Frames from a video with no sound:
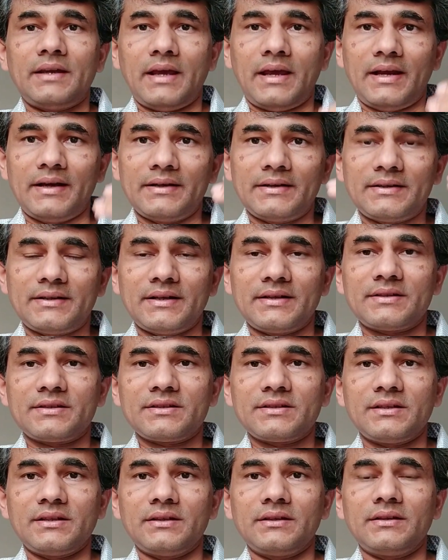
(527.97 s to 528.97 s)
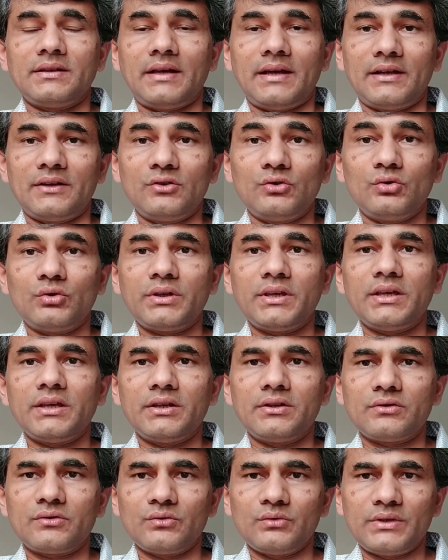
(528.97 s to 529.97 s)
and testing and looking
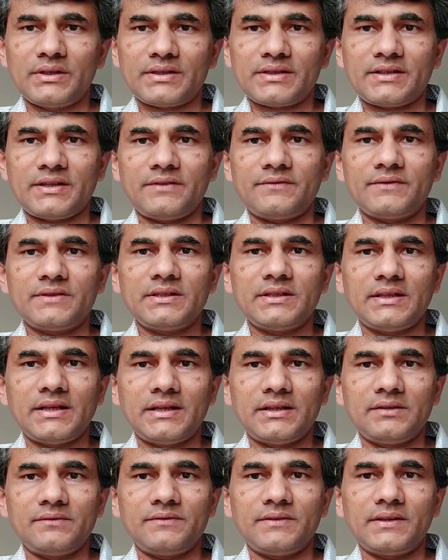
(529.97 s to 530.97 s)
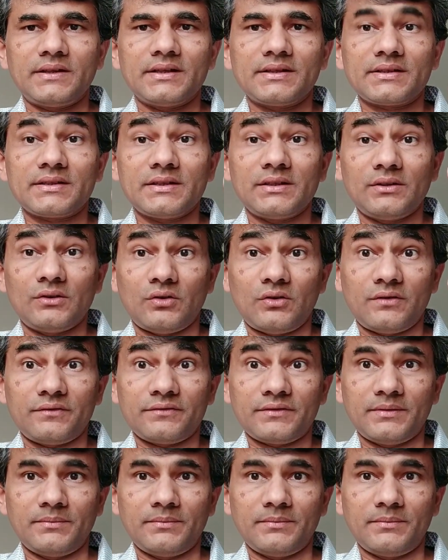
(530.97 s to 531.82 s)
into the safety and efficacy of